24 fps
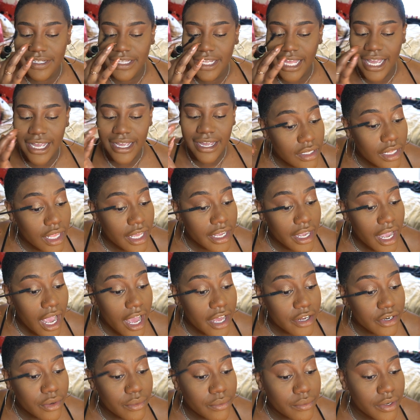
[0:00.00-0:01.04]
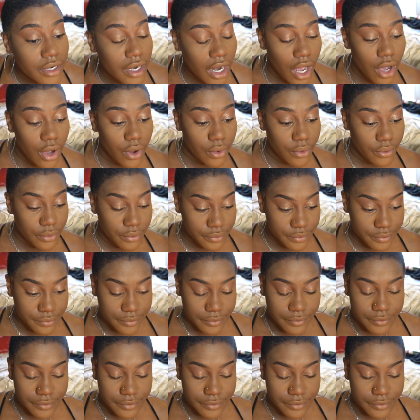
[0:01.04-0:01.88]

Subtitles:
and like I don't know